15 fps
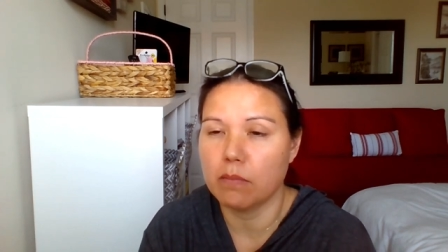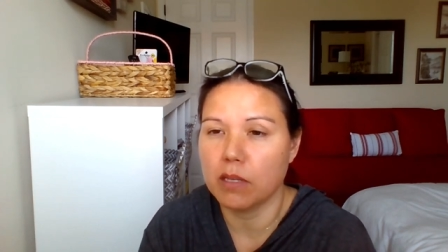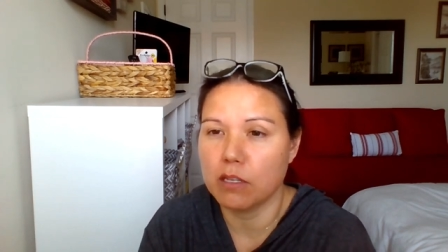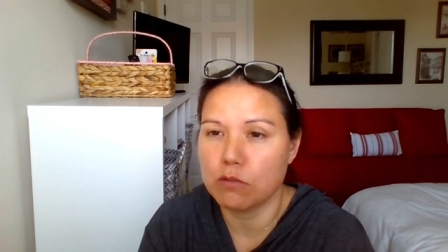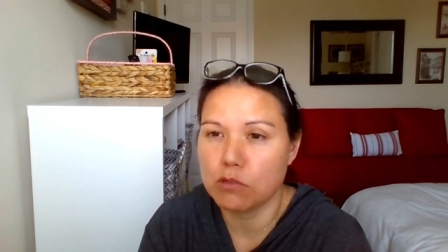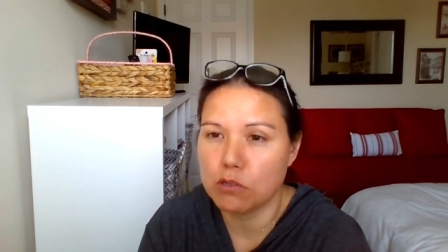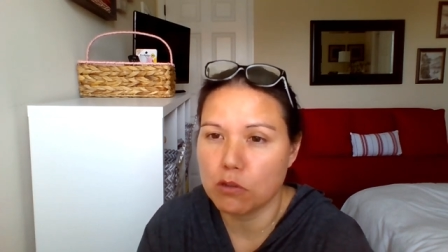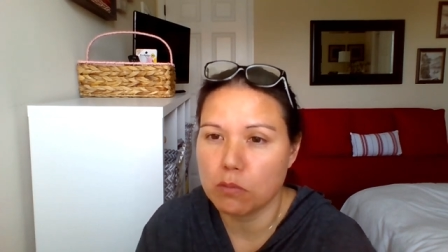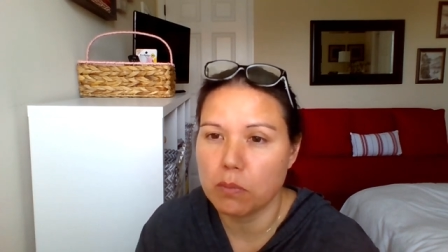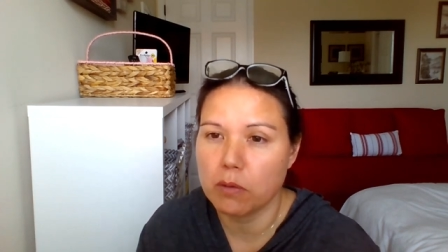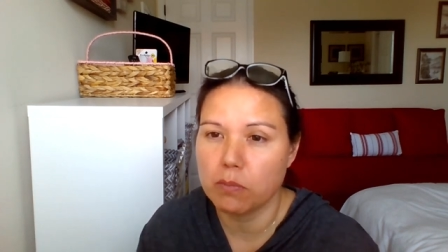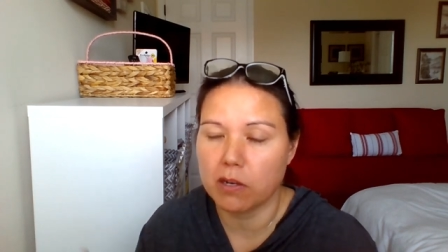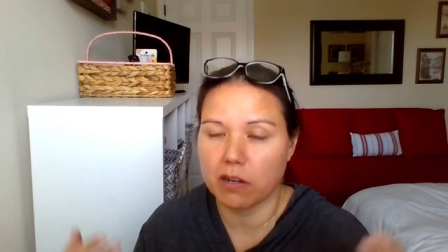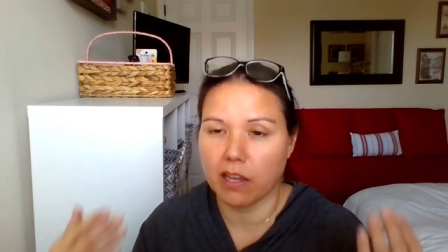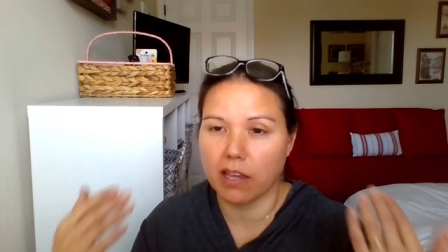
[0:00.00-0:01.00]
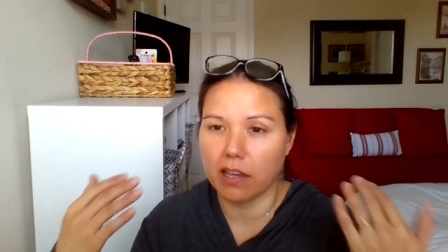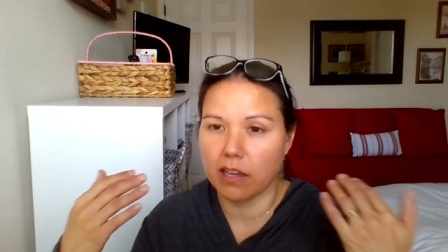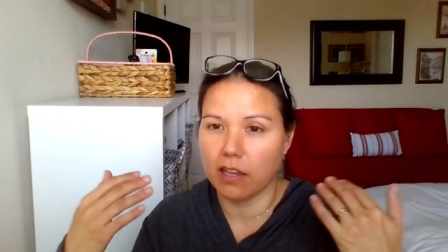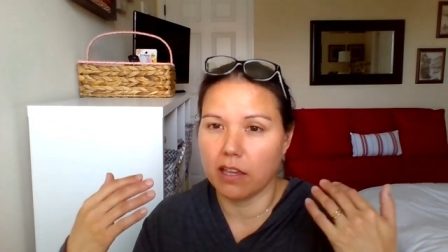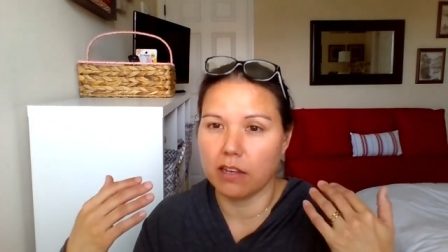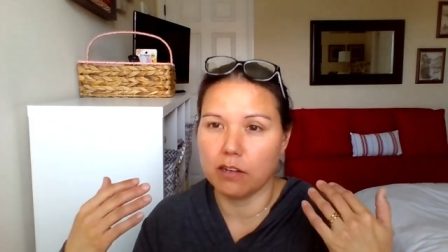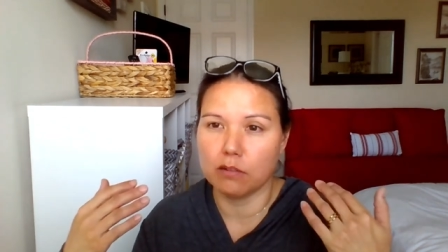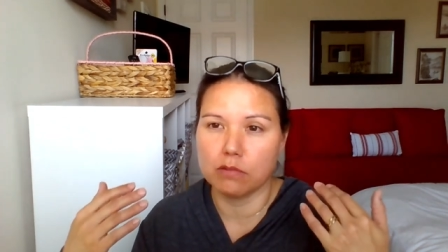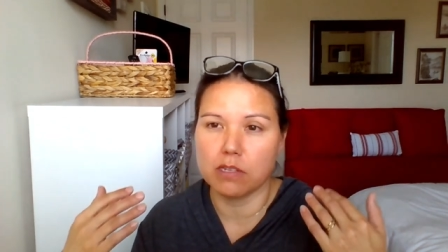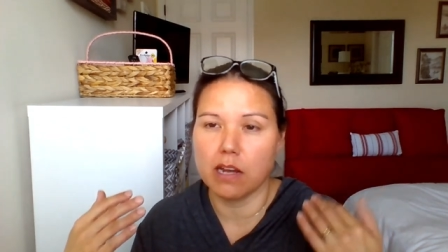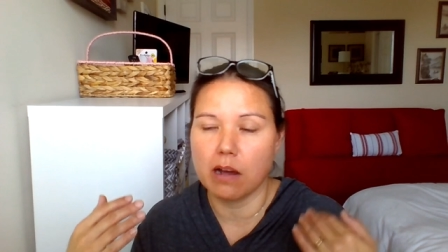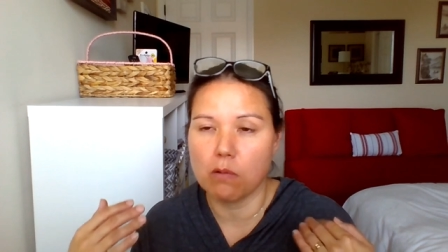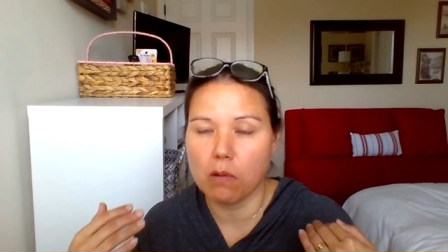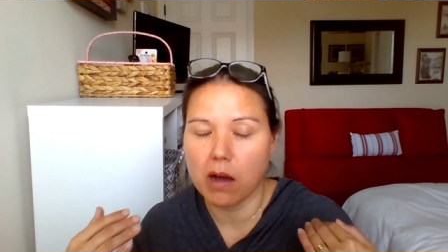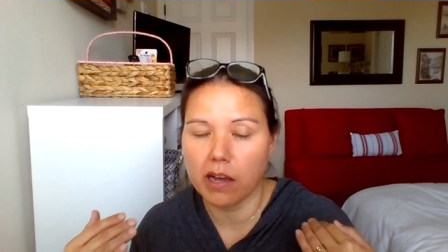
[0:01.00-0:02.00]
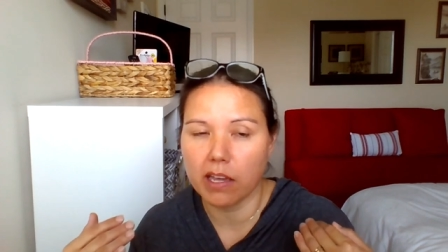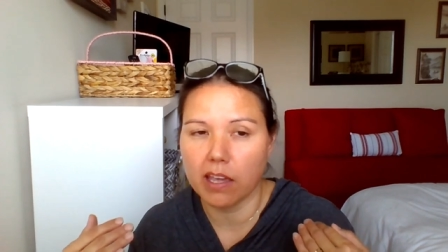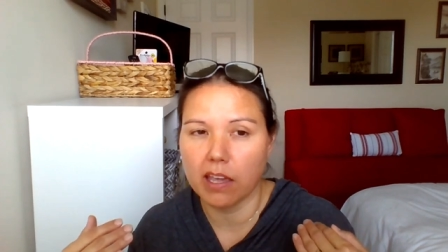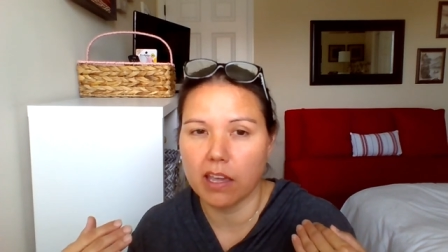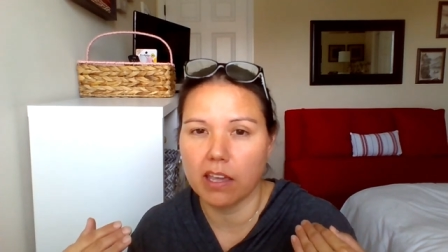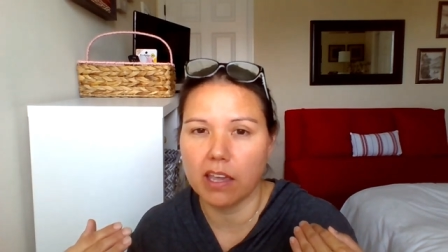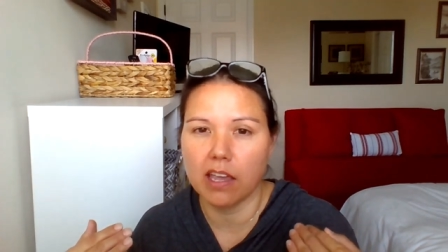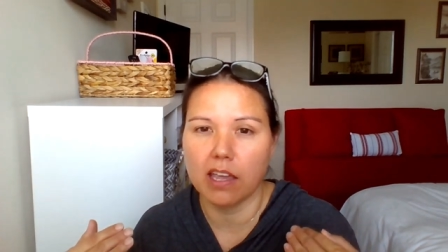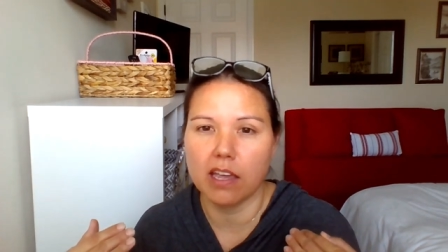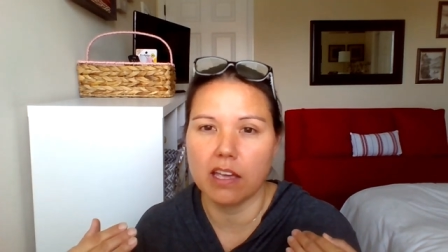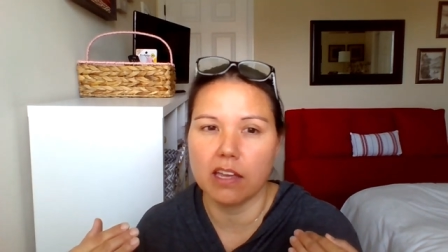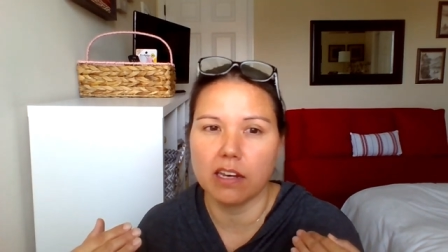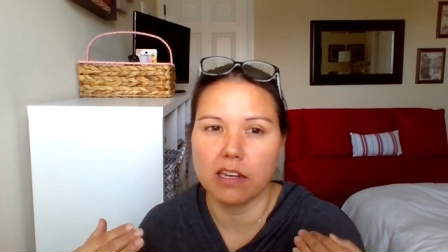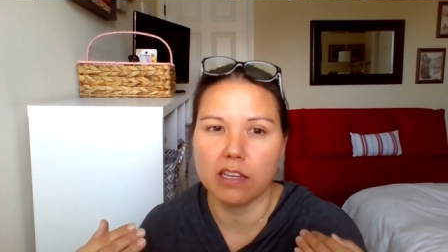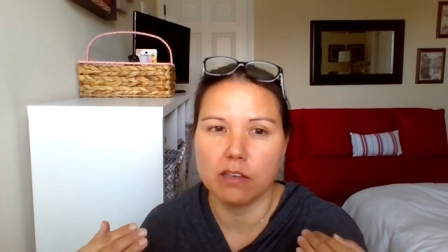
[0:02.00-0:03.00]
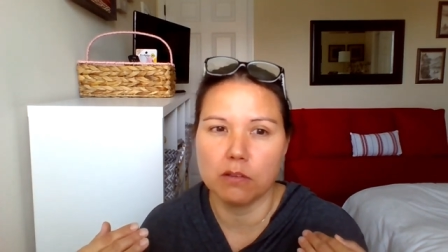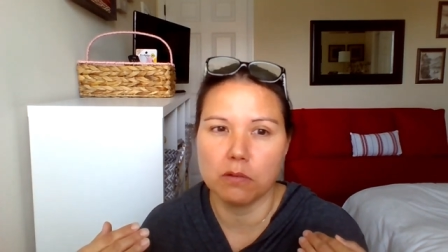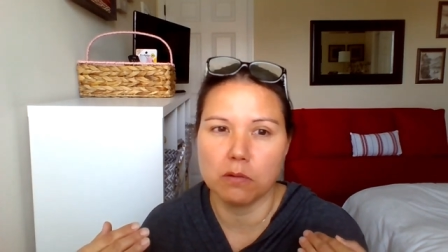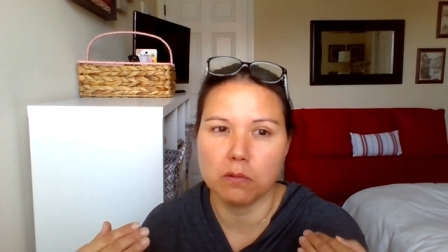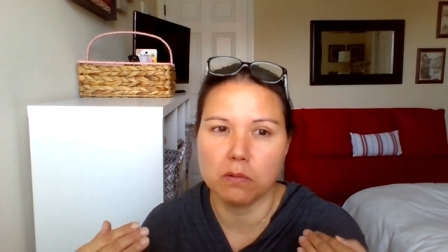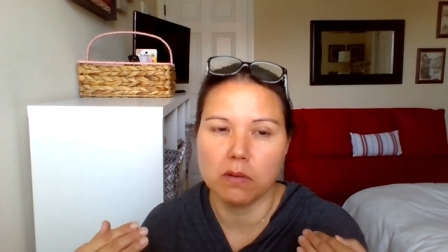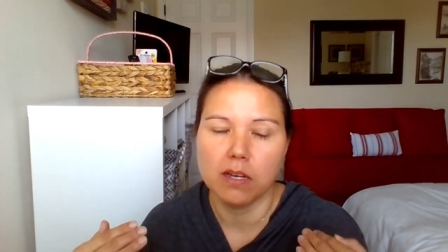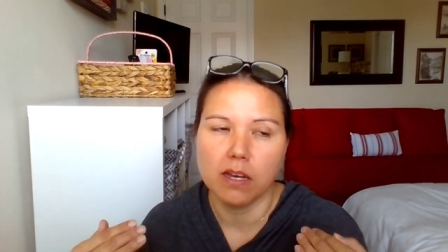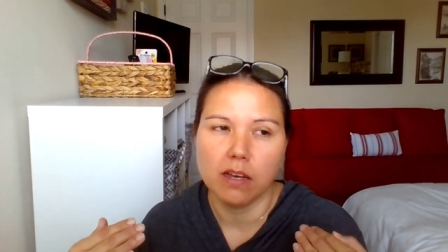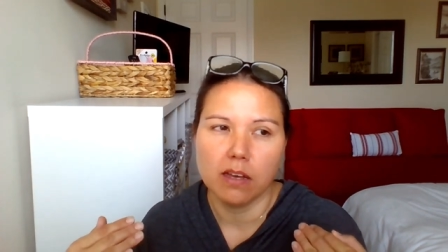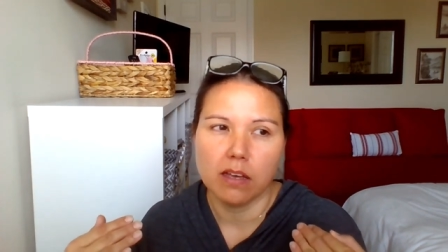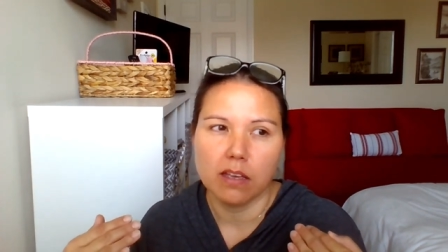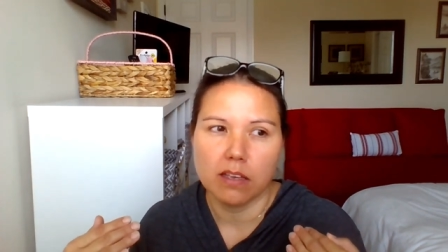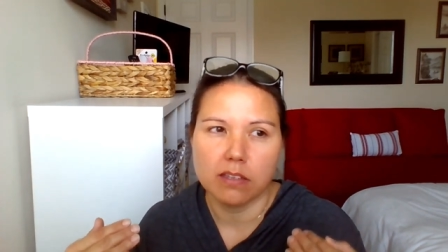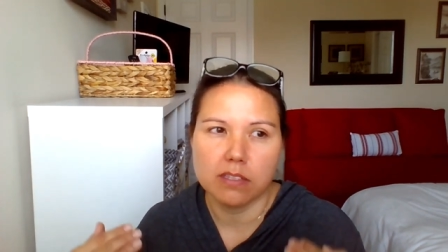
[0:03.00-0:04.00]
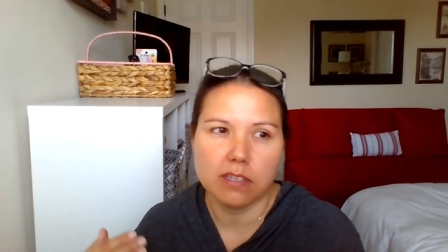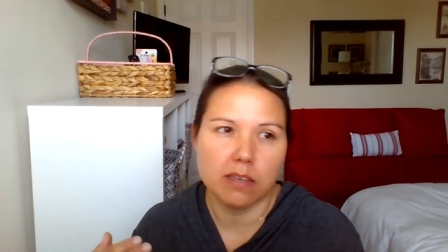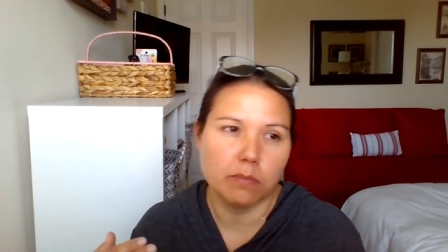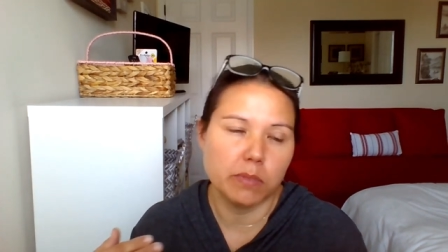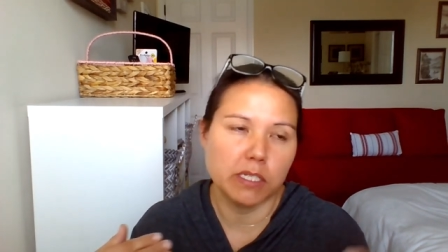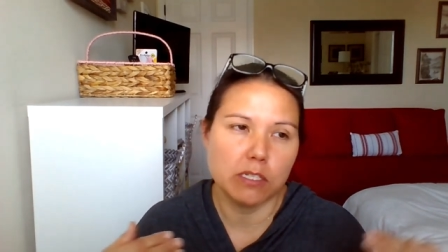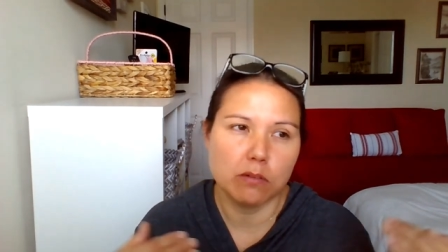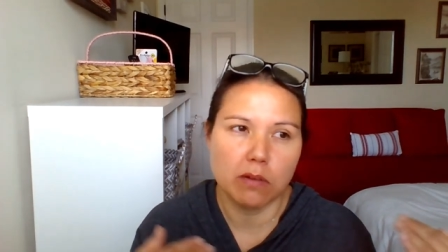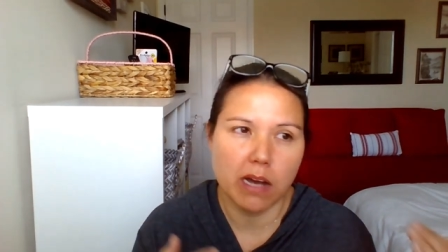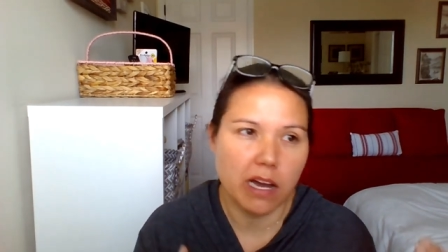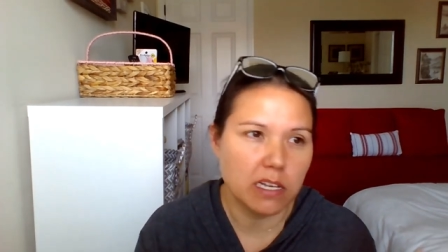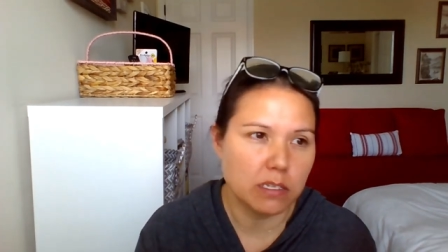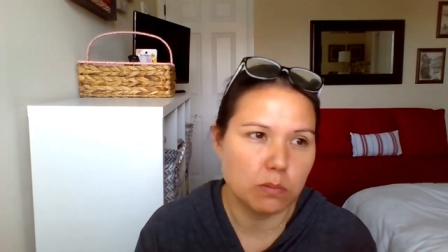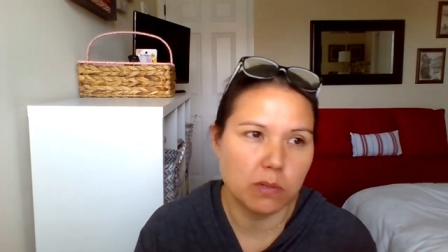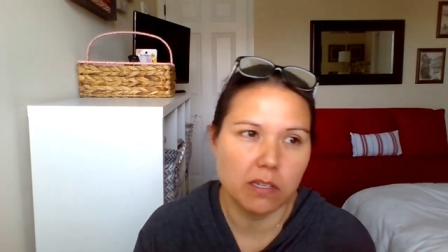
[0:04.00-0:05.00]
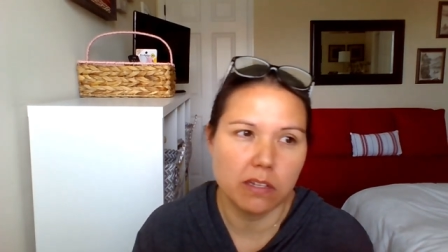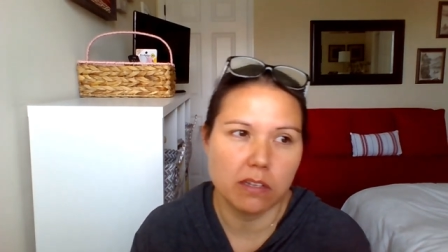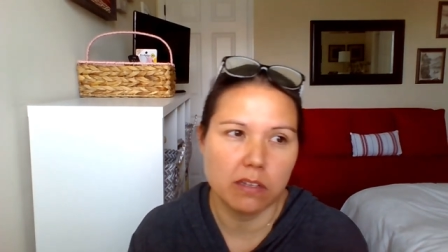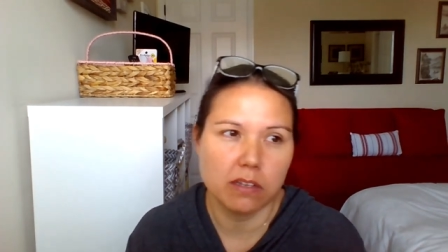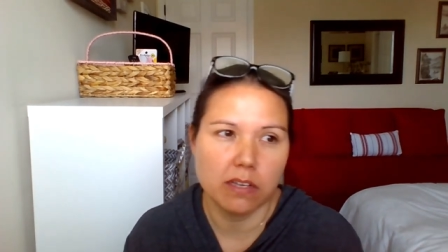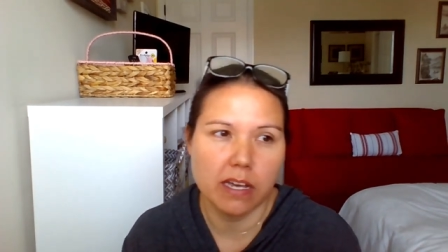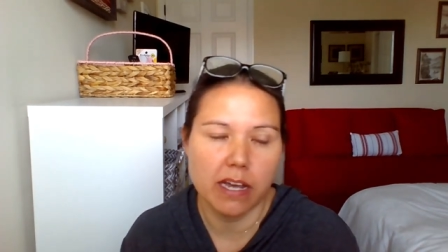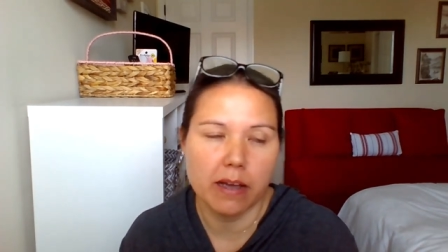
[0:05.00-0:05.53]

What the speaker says: you scoop up your kid who's not walking and you skip into a hospital